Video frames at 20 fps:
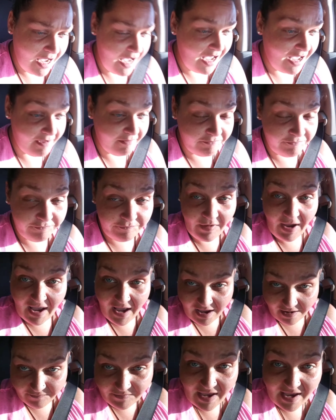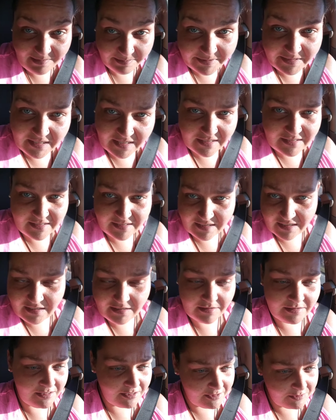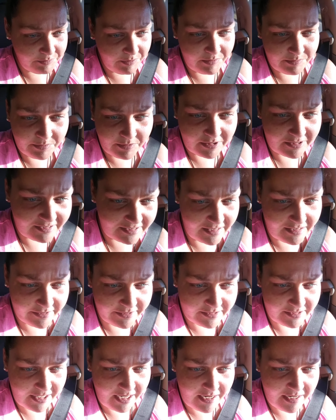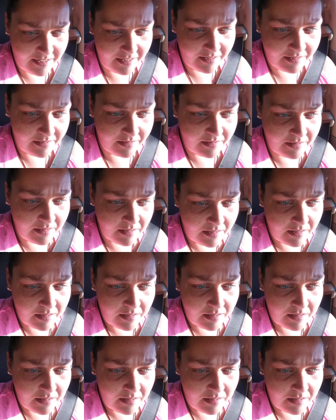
Had 5 abscess teeth. These people are sitting there saying,